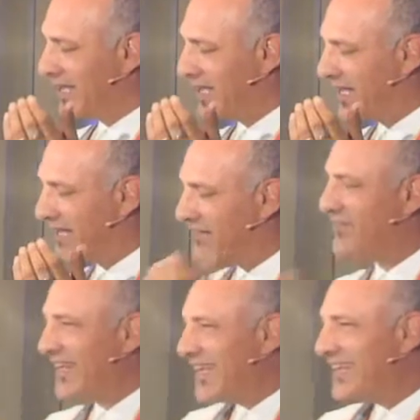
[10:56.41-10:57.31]

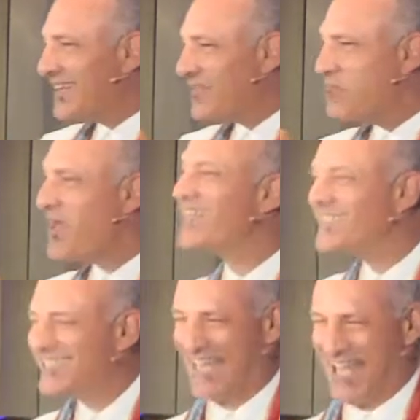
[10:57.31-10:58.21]
is, in its
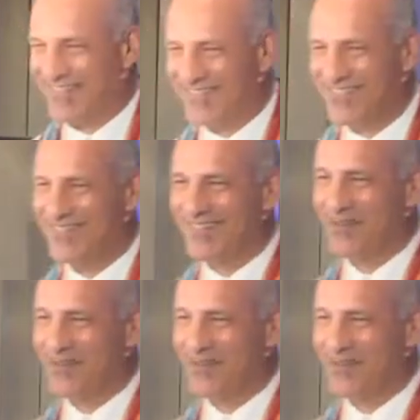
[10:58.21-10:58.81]
best sense,